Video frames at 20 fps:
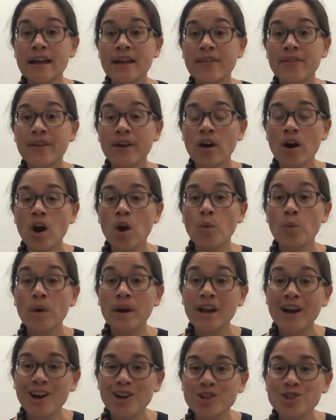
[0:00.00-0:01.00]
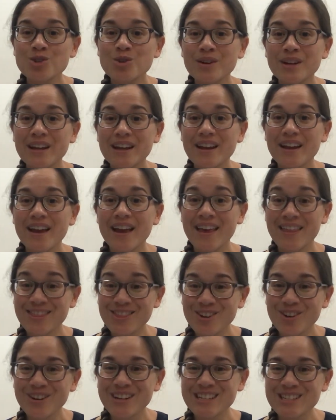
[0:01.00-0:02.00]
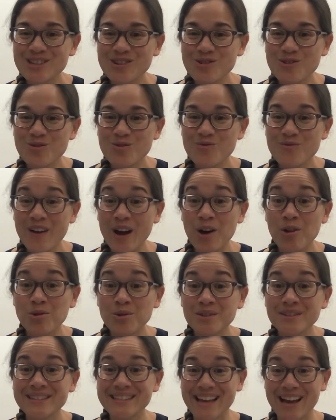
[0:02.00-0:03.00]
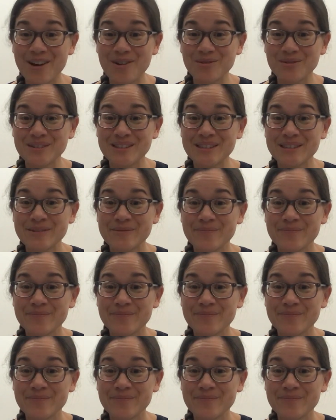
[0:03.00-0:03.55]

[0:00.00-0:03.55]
there are 132 vowel sounds.